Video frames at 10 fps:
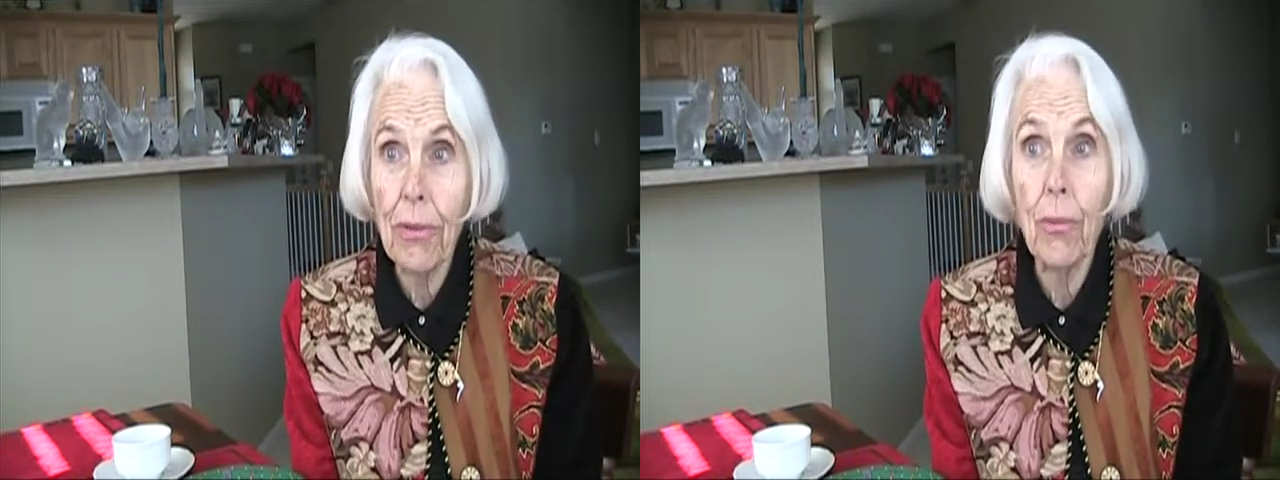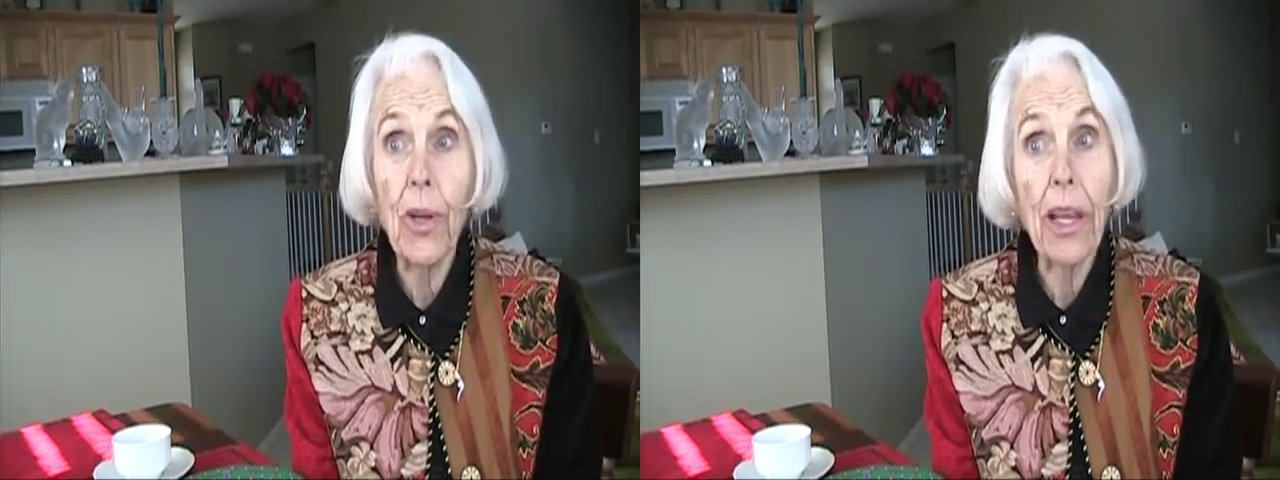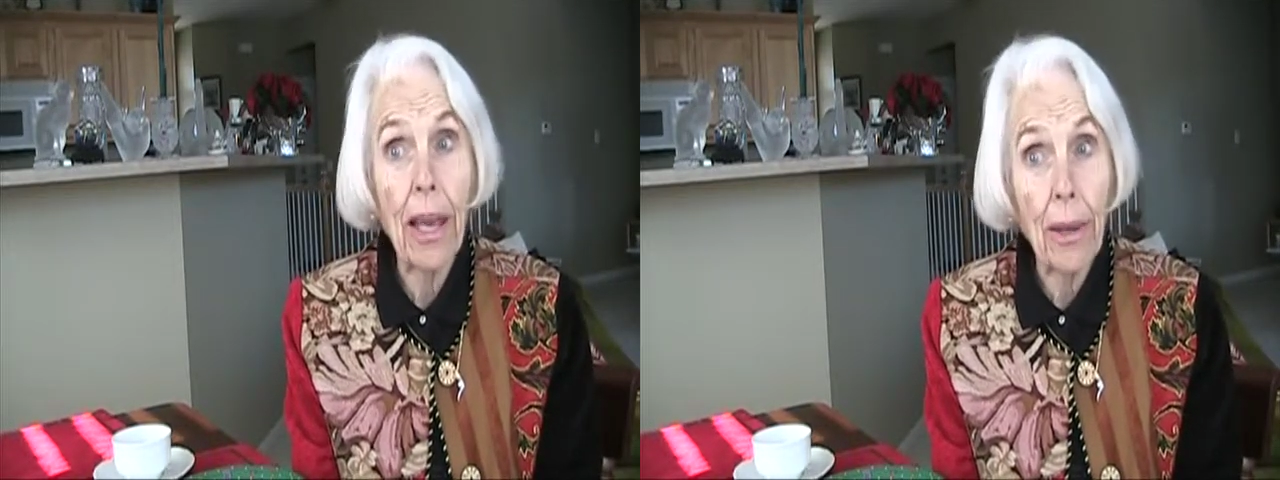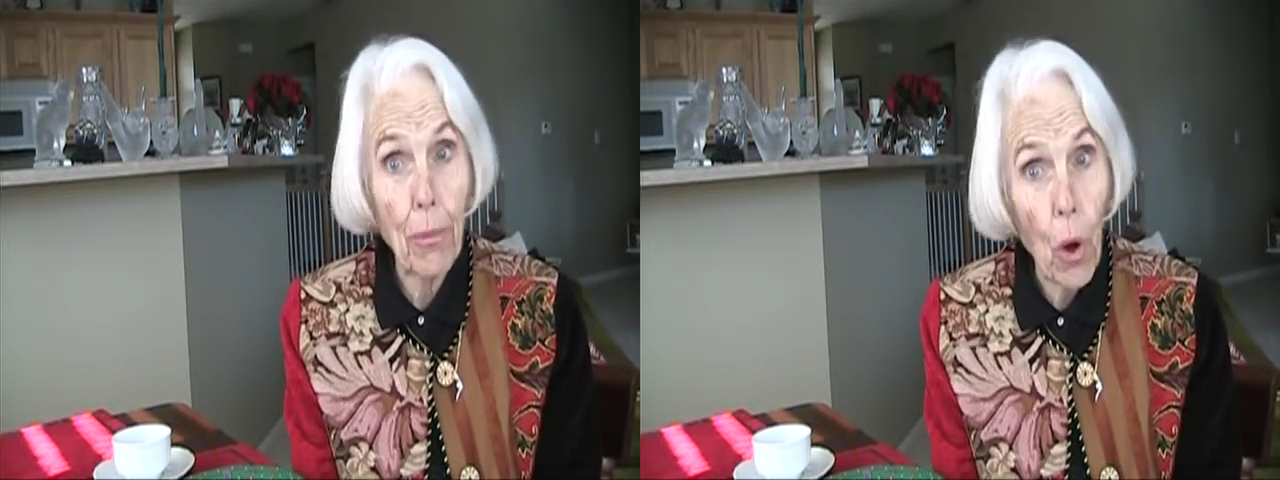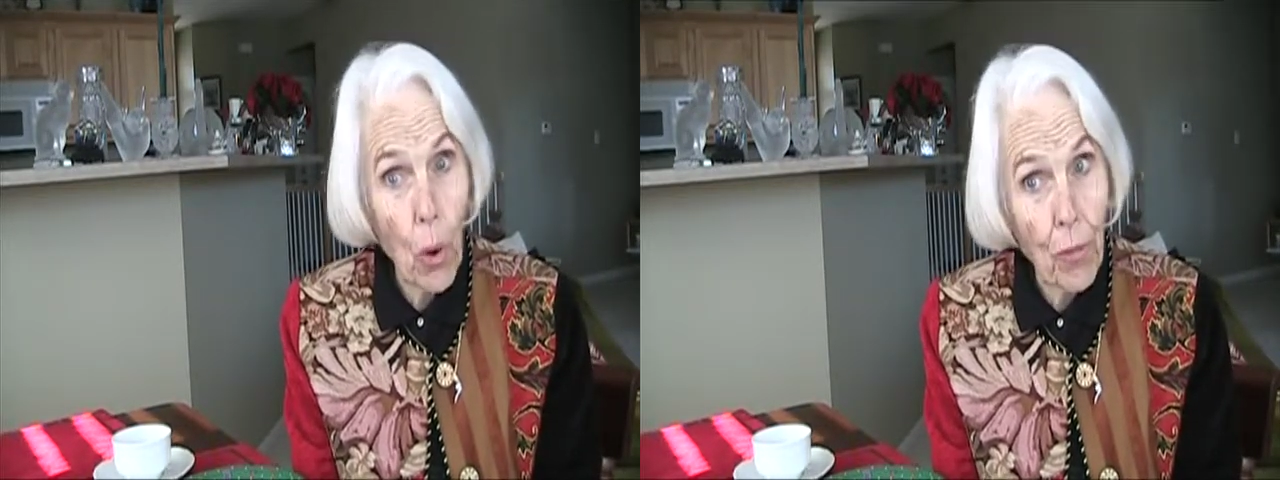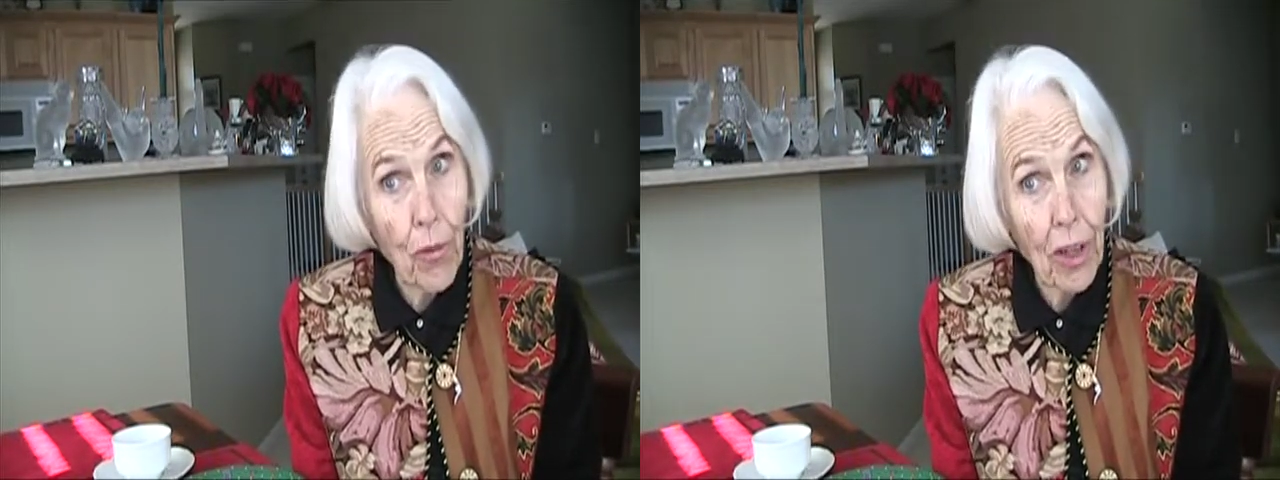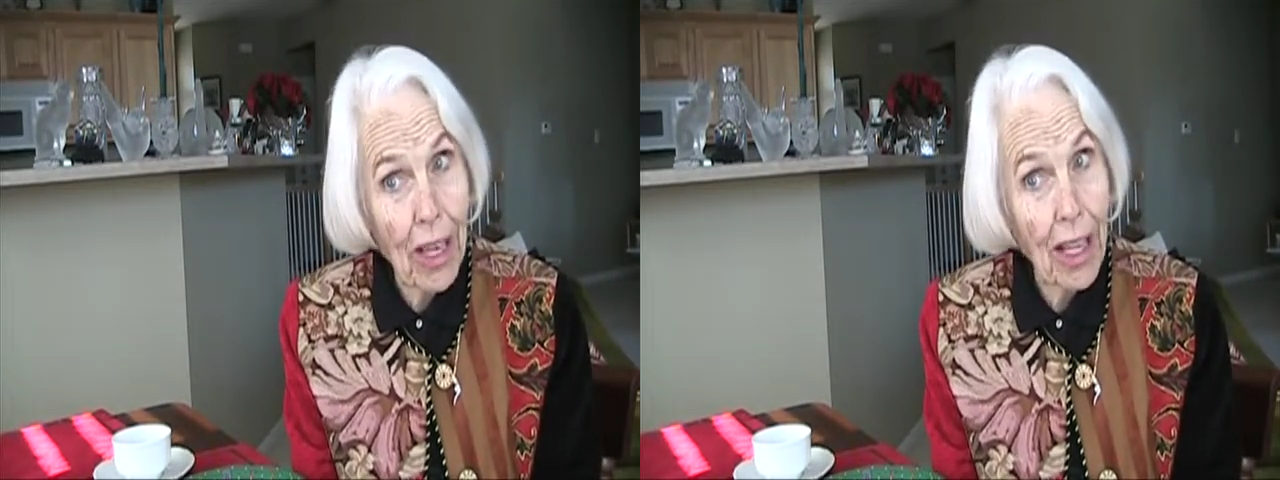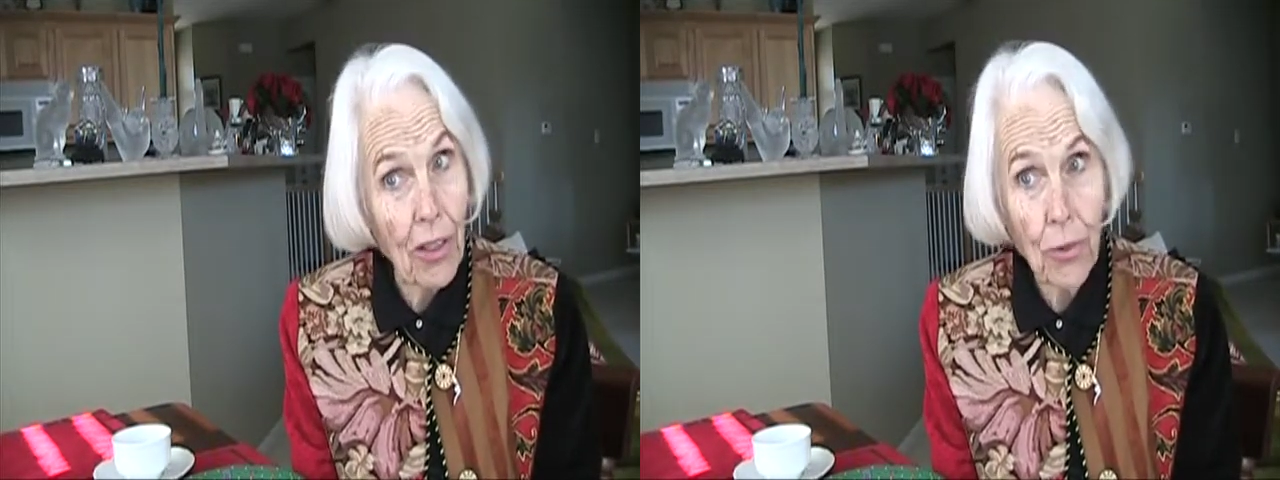We came home for
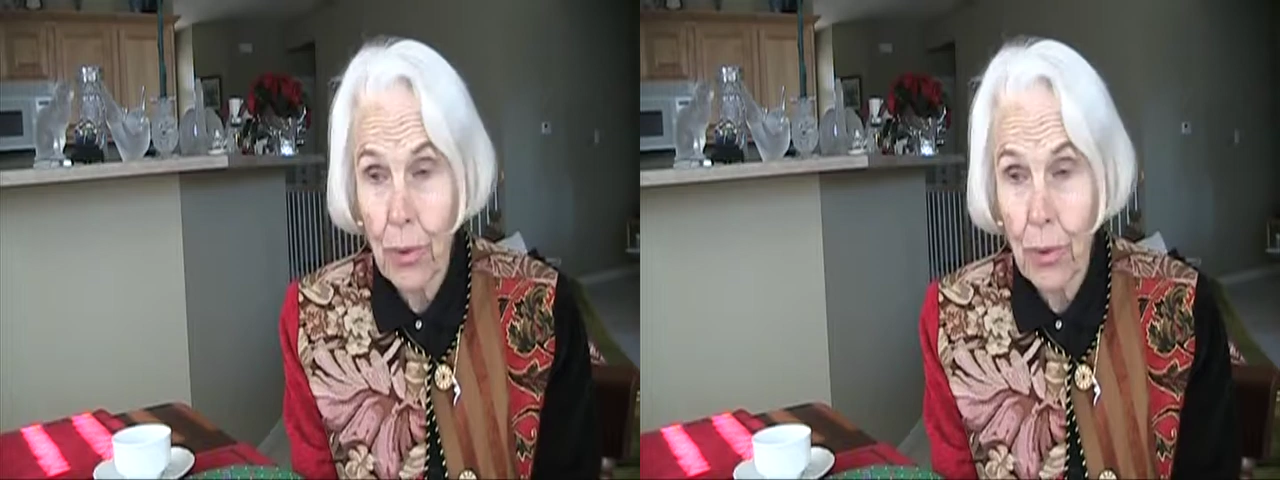lunch.